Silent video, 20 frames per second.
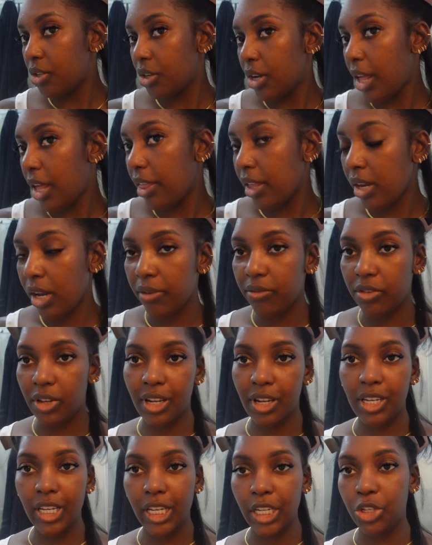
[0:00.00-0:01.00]
now that I've
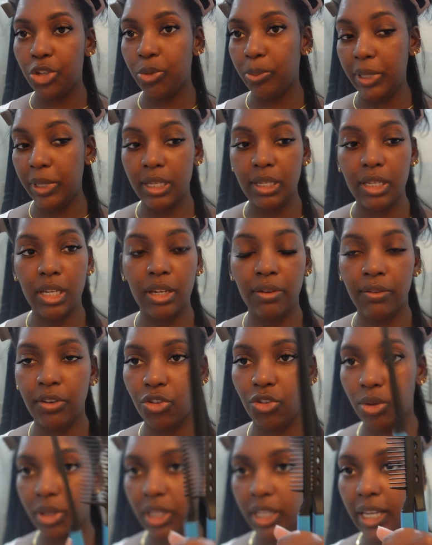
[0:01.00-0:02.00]
done each piece
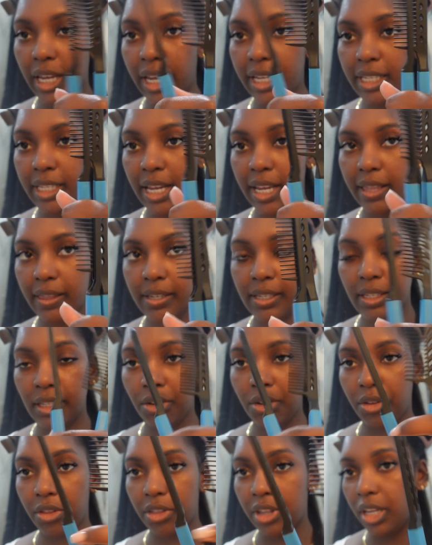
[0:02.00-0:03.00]
individually, I take this
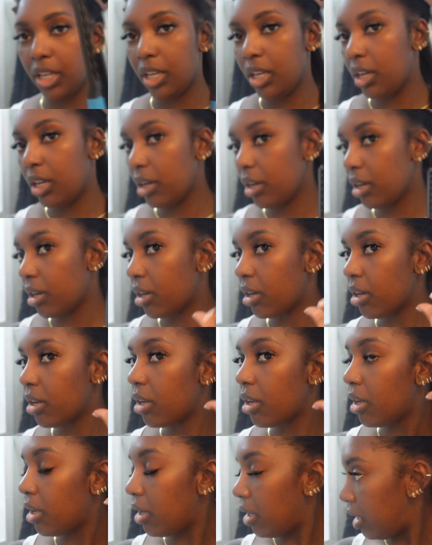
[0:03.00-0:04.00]
little thing here
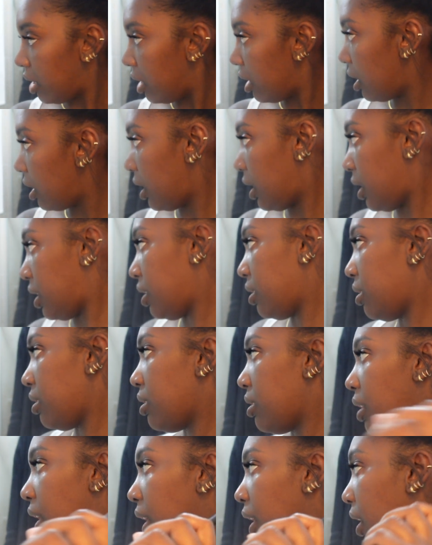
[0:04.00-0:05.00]

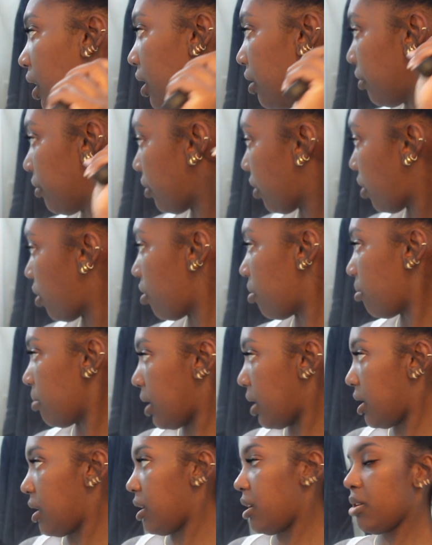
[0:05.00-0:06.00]
and I kind of comb
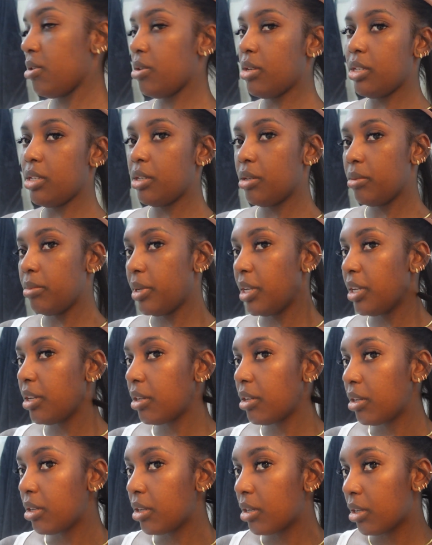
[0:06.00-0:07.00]
that out a little
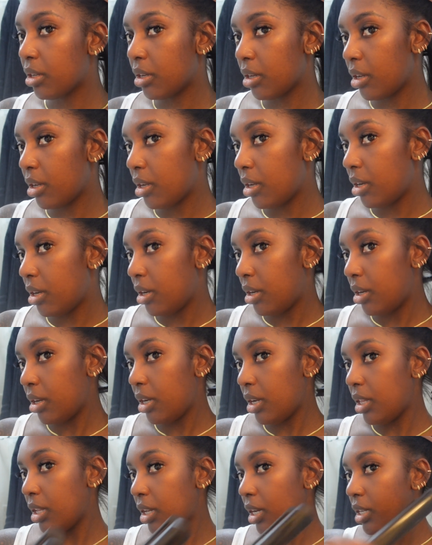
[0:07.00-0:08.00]
bit.
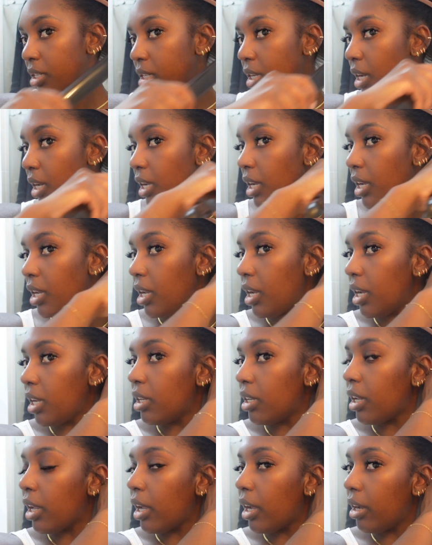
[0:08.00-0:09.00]
And then I take it
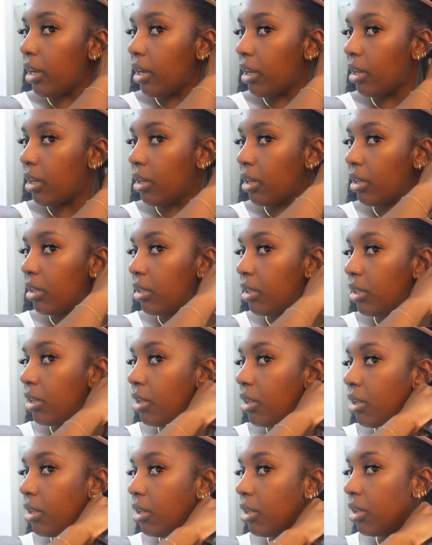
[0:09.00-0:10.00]
and I
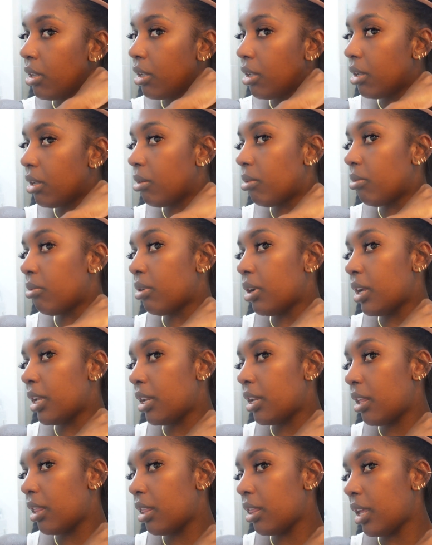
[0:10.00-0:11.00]

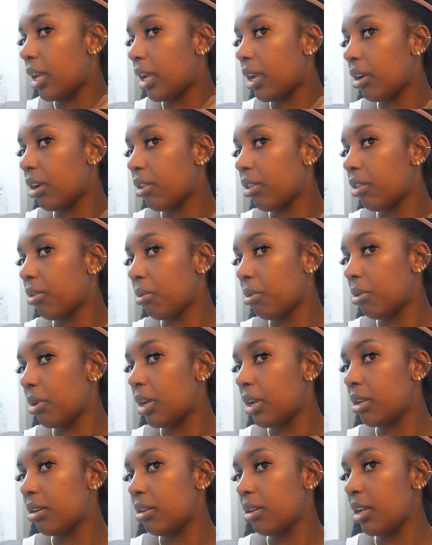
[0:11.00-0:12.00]
run the hair through
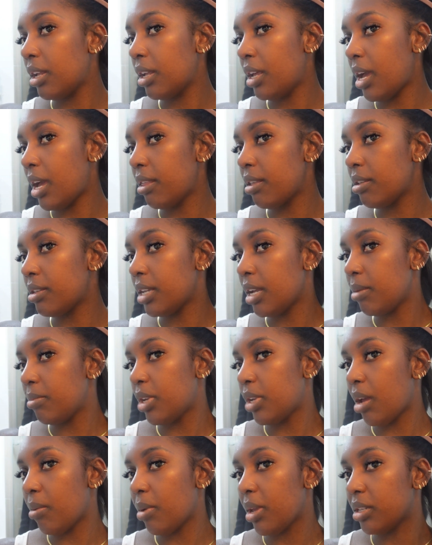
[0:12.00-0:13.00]
it at the same
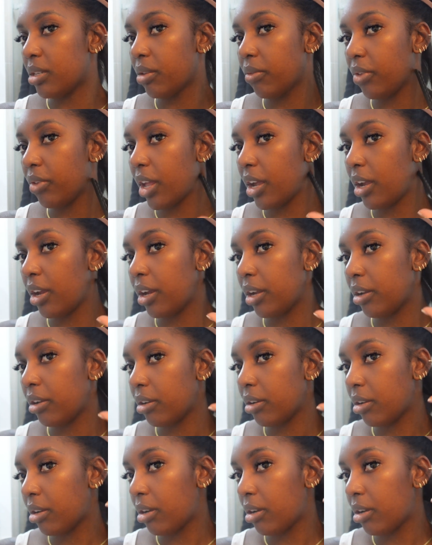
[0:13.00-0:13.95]
time as the flat iron,